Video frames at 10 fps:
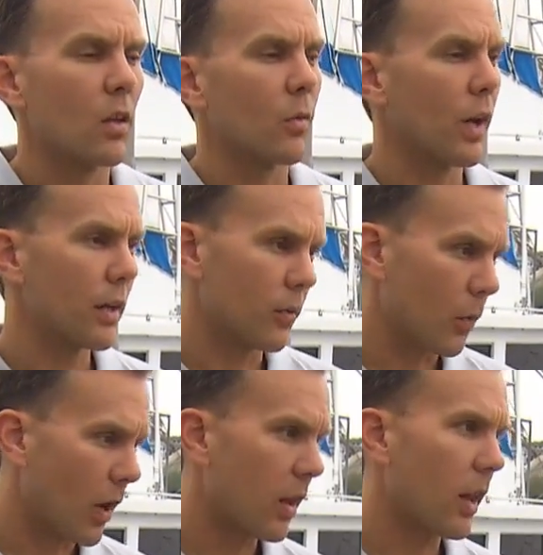Right.
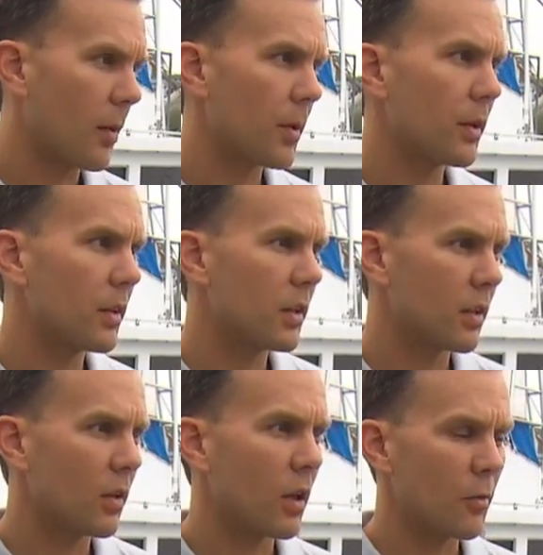Well, I mean,
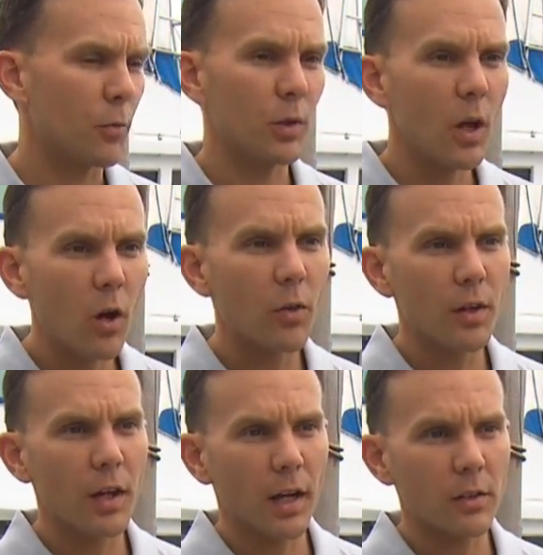if we know that
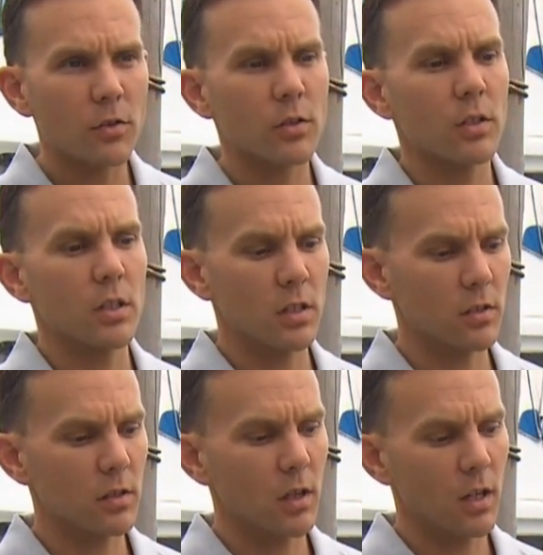nitrogen
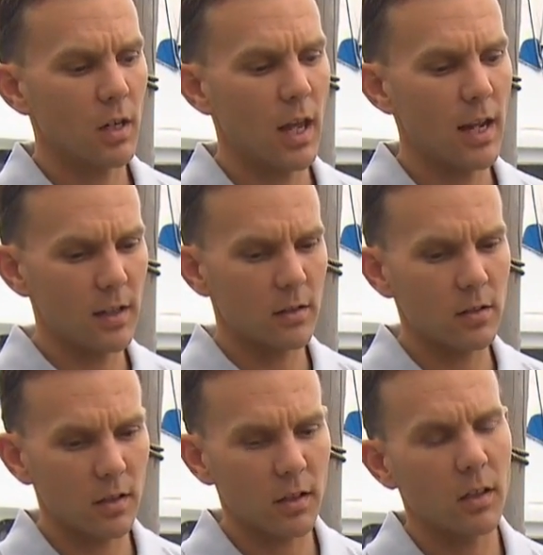is
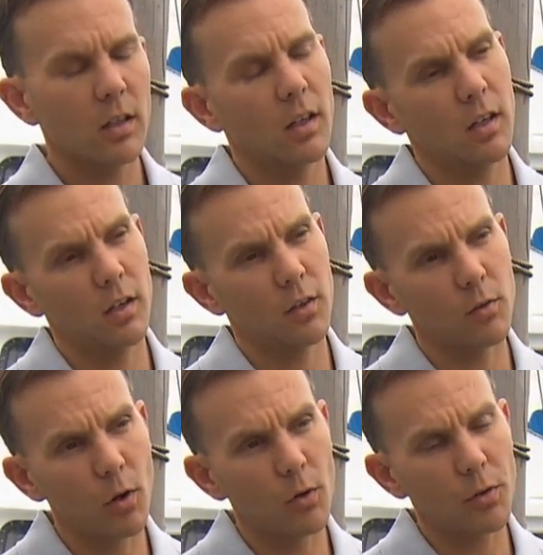enhancing the
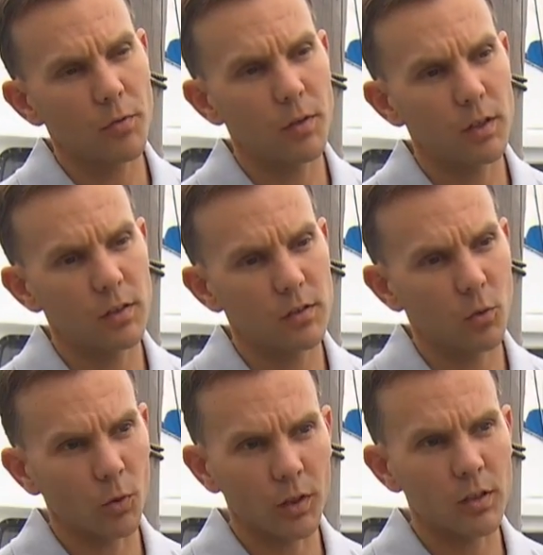growth of these
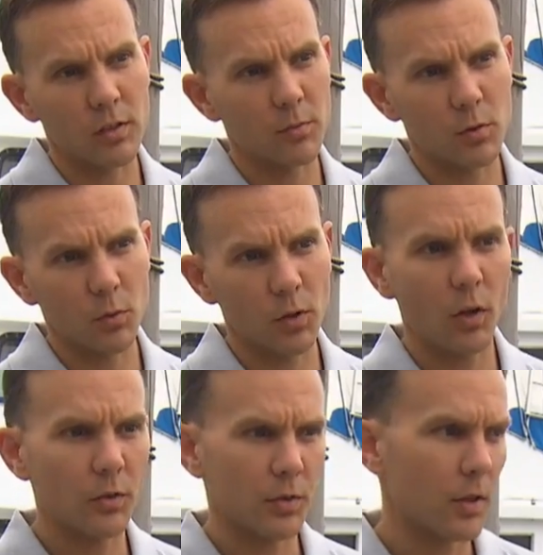organisms, we know